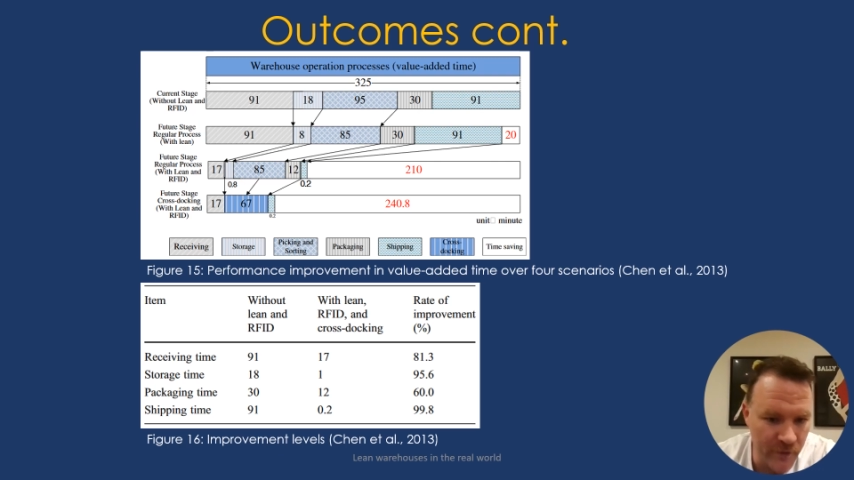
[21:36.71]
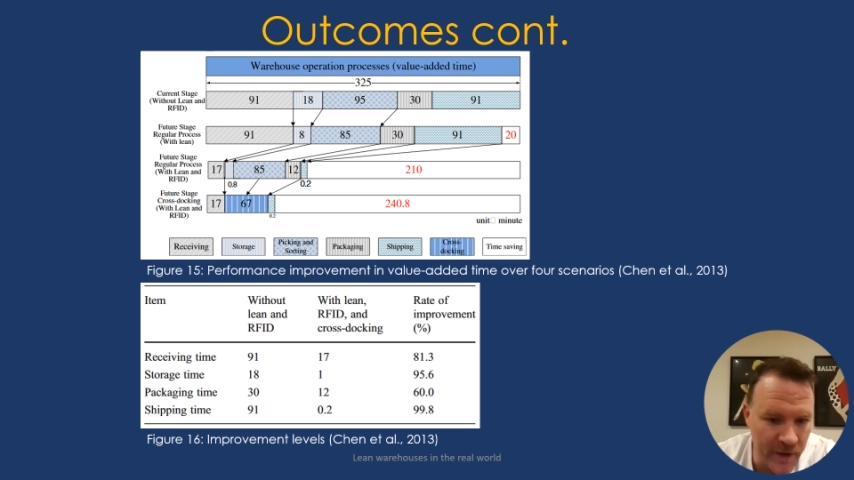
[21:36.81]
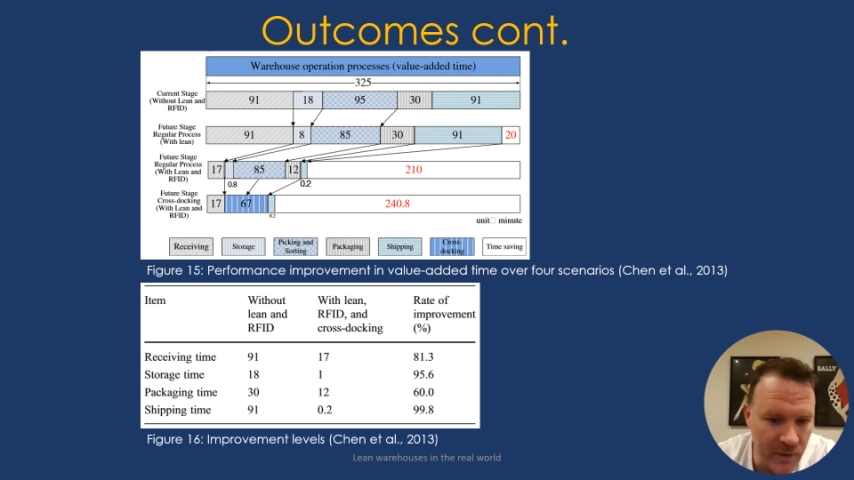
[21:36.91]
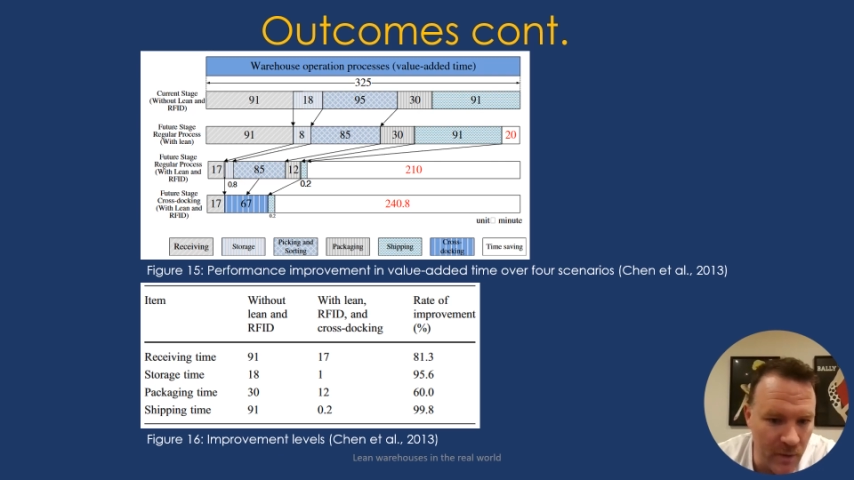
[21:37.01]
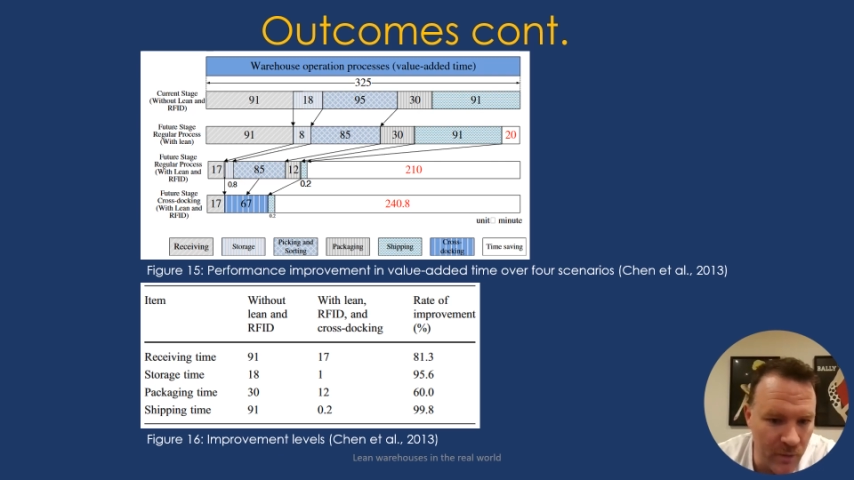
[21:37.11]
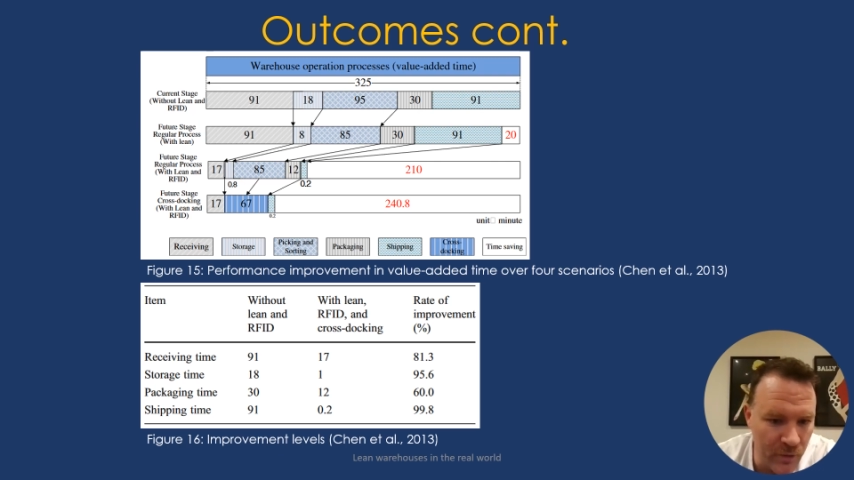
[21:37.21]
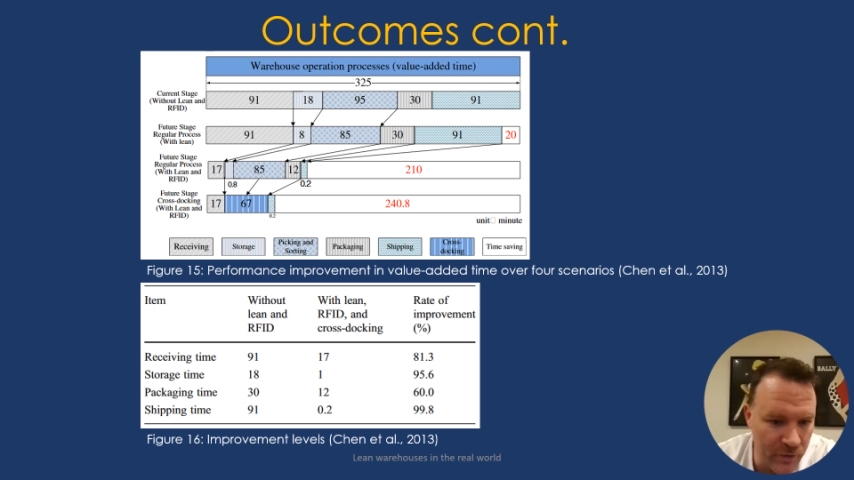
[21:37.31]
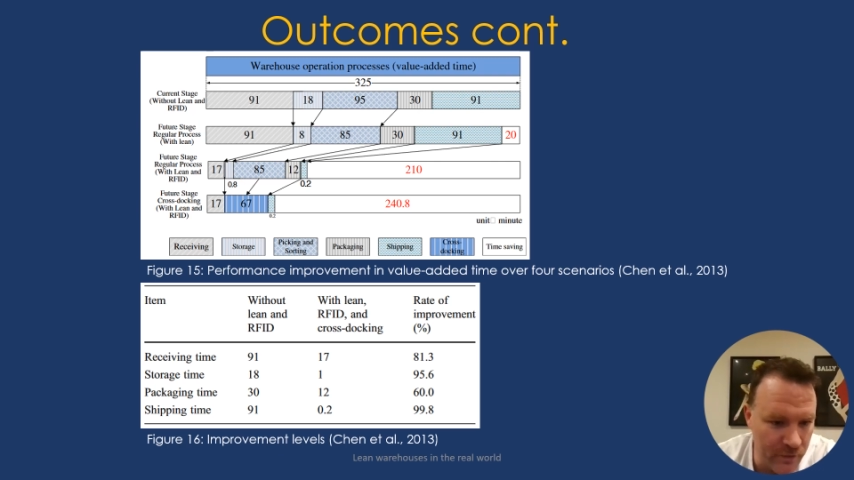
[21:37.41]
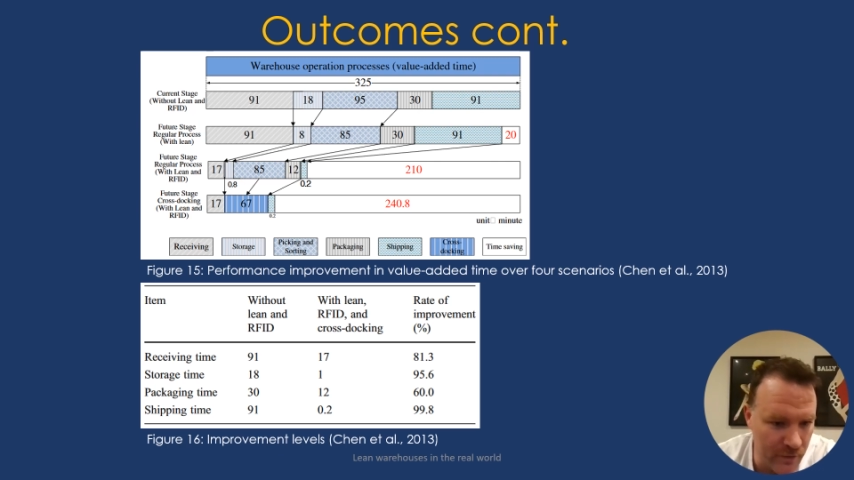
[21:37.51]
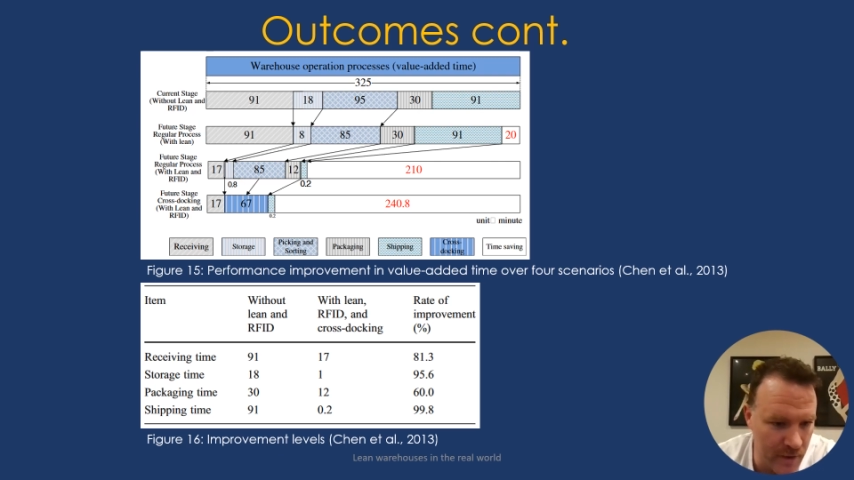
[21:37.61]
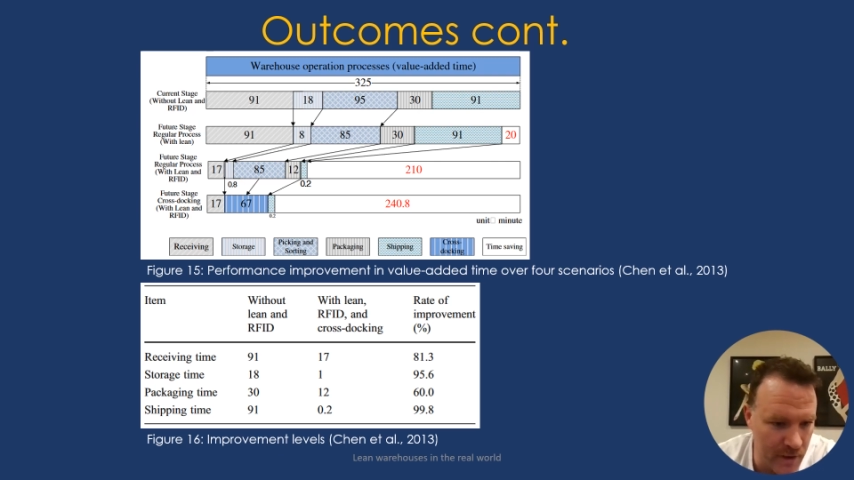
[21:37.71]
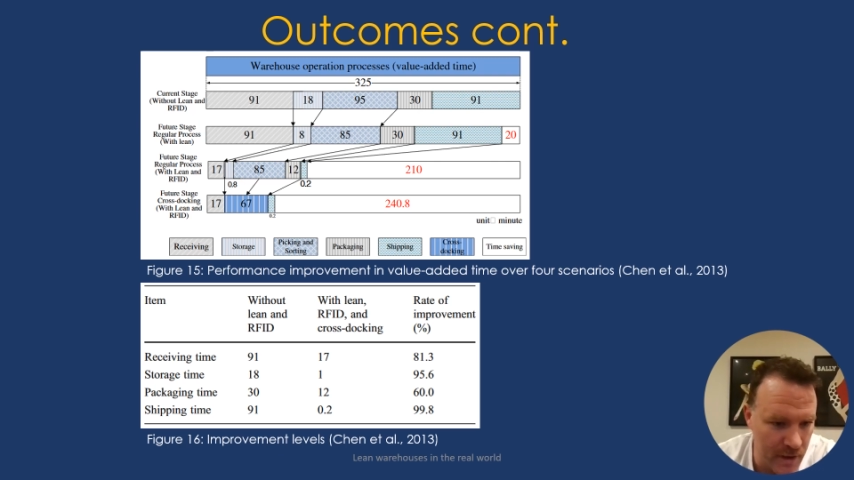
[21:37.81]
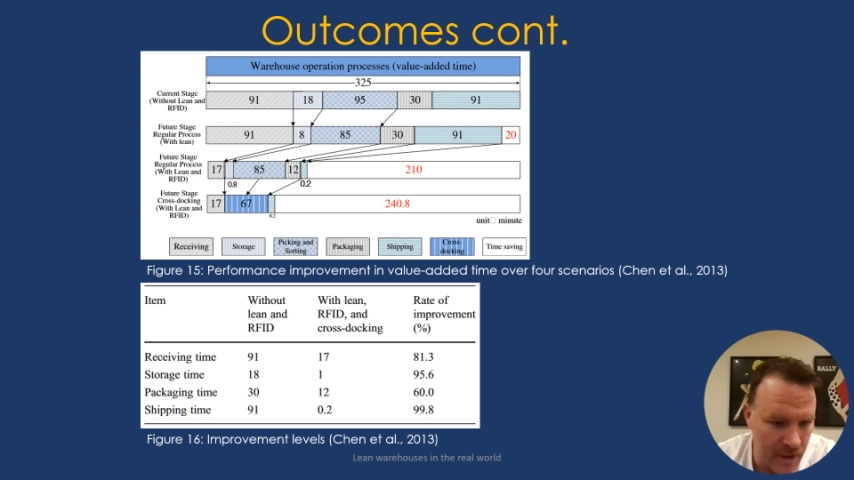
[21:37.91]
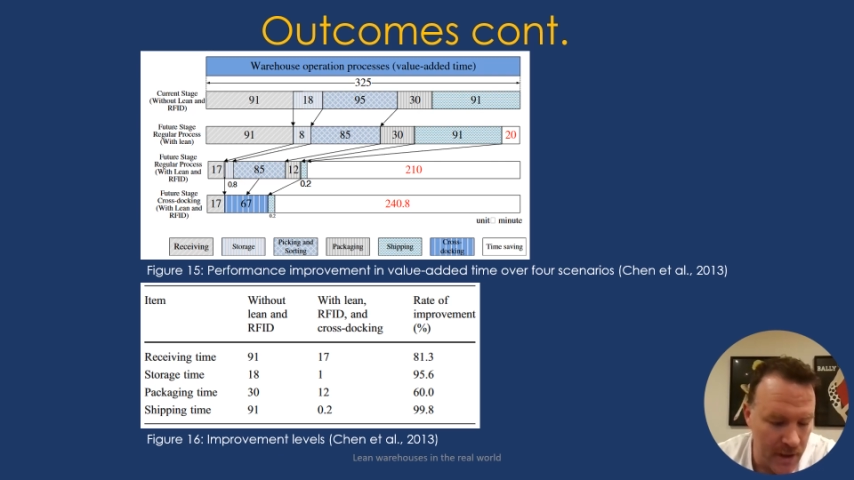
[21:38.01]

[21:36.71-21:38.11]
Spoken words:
of 81.3.